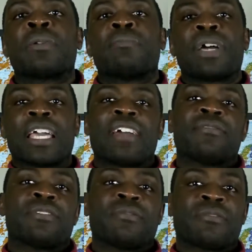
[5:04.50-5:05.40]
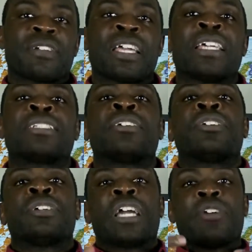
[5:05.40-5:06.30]
By having a
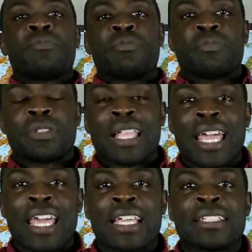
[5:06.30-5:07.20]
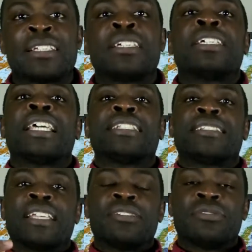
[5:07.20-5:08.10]
friend help you plan, it
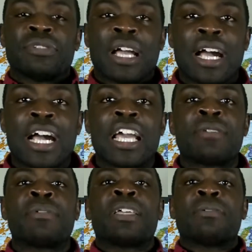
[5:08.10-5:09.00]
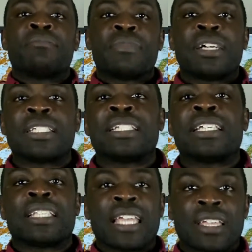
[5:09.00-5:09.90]
saves you time, money,
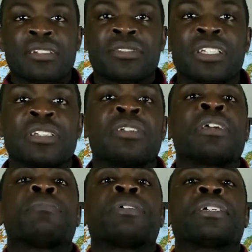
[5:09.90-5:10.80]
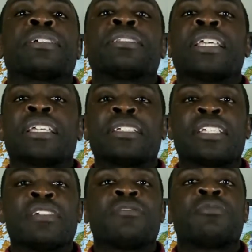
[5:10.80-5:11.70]
and energy because they can
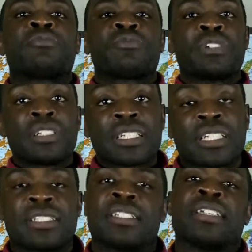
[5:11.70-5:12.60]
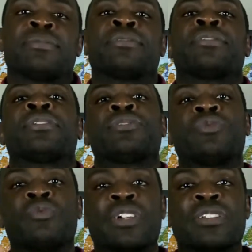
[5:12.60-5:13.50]
give you really good tips
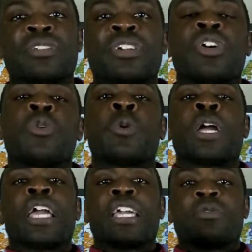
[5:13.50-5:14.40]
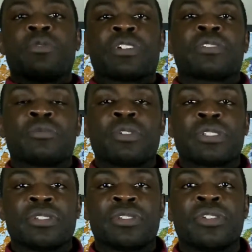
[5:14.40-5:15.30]
to where to go and
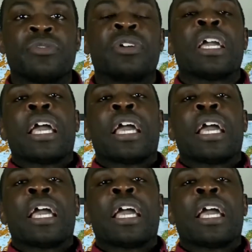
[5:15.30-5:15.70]
what to do.